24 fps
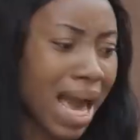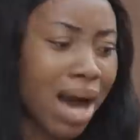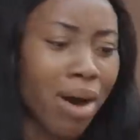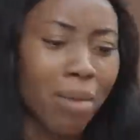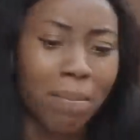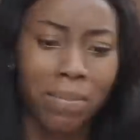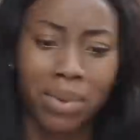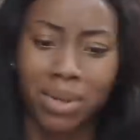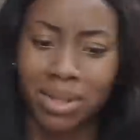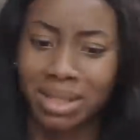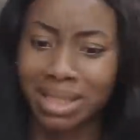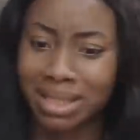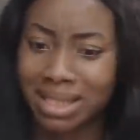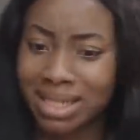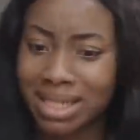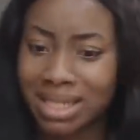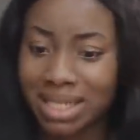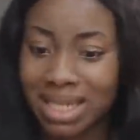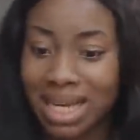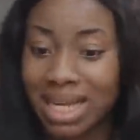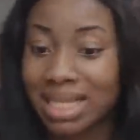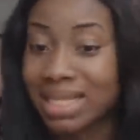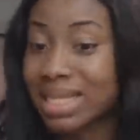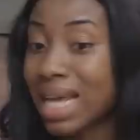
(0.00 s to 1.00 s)
our
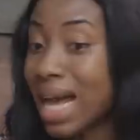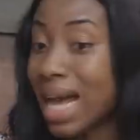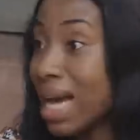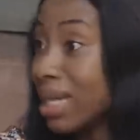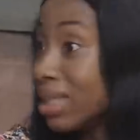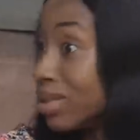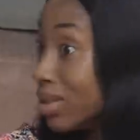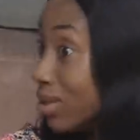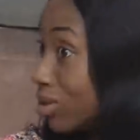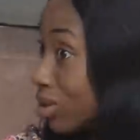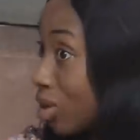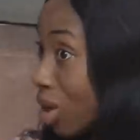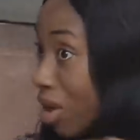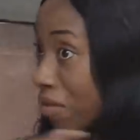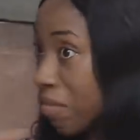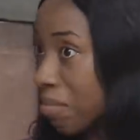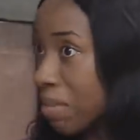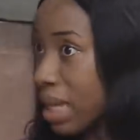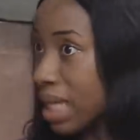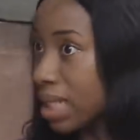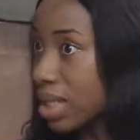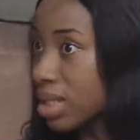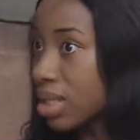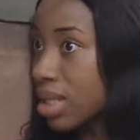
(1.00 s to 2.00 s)
politicians and
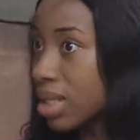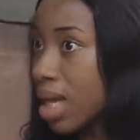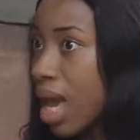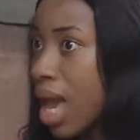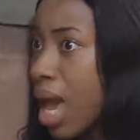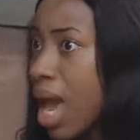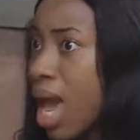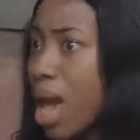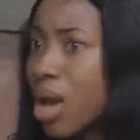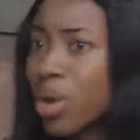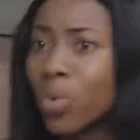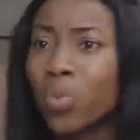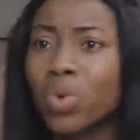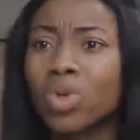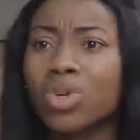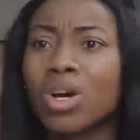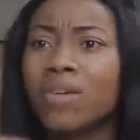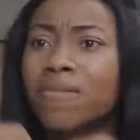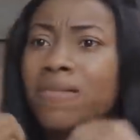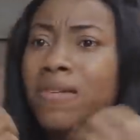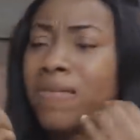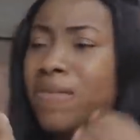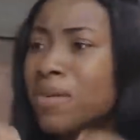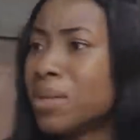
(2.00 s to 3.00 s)
government will not
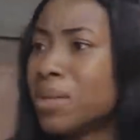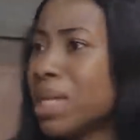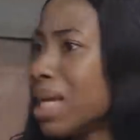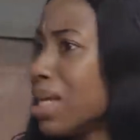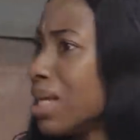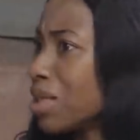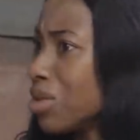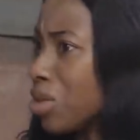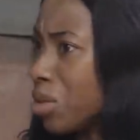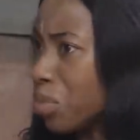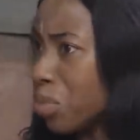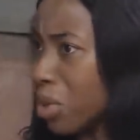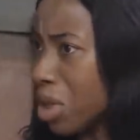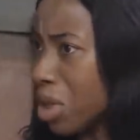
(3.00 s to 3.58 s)
fulfill the election